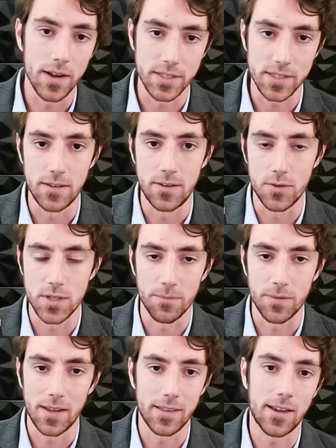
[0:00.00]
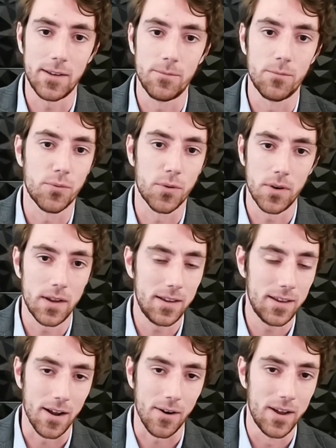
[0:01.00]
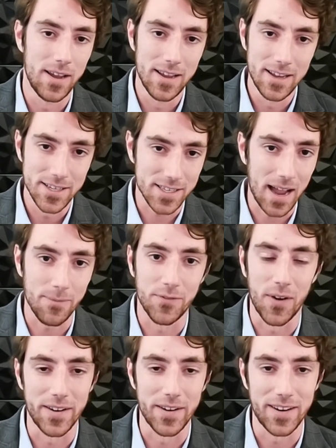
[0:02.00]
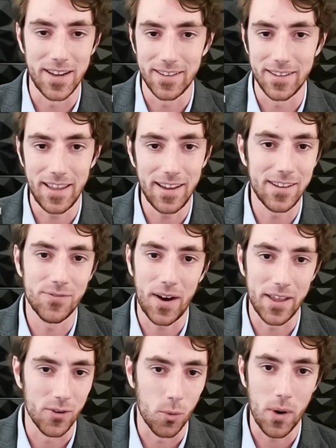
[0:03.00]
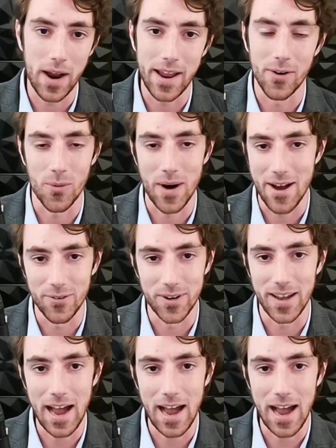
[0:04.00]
to do something, they could you know stop funding. They could find their way around it. I